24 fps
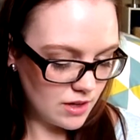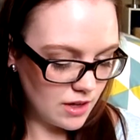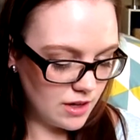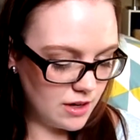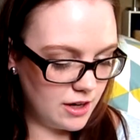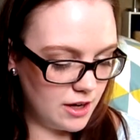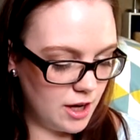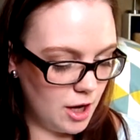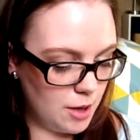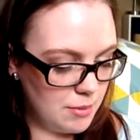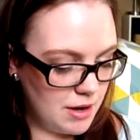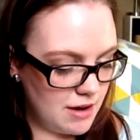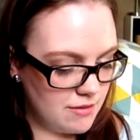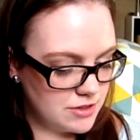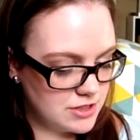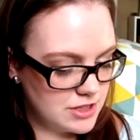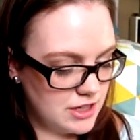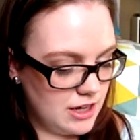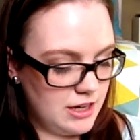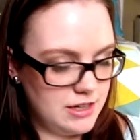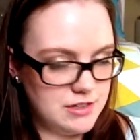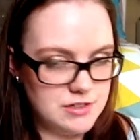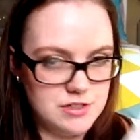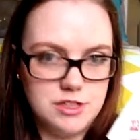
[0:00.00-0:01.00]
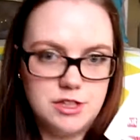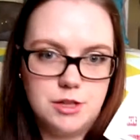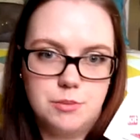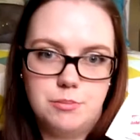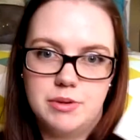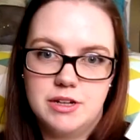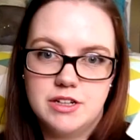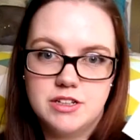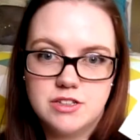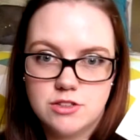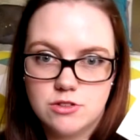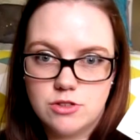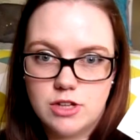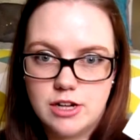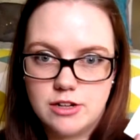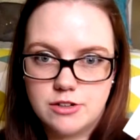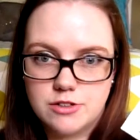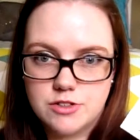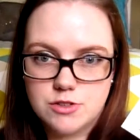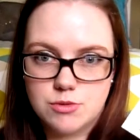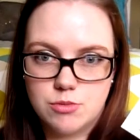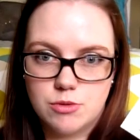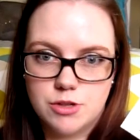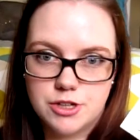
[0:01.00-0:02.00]
advertising the big
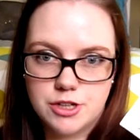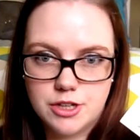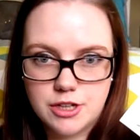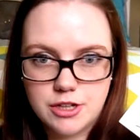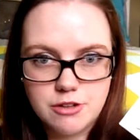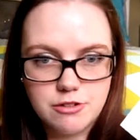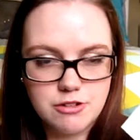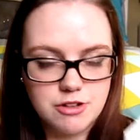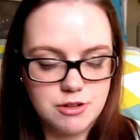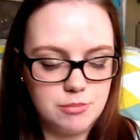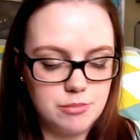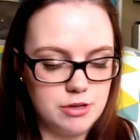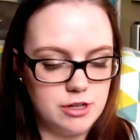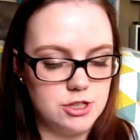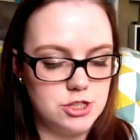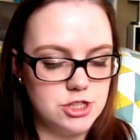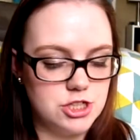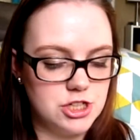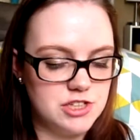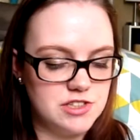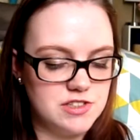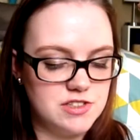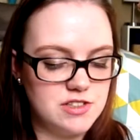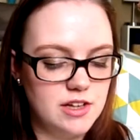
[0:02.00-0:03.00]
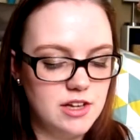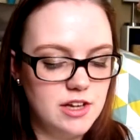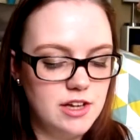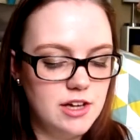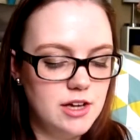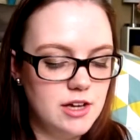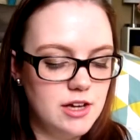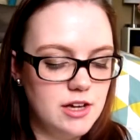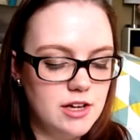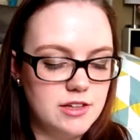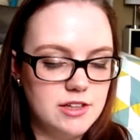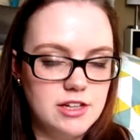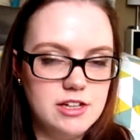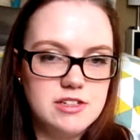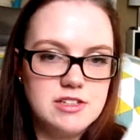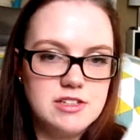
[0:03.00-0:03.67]
deluxe one that you can purchase, and then it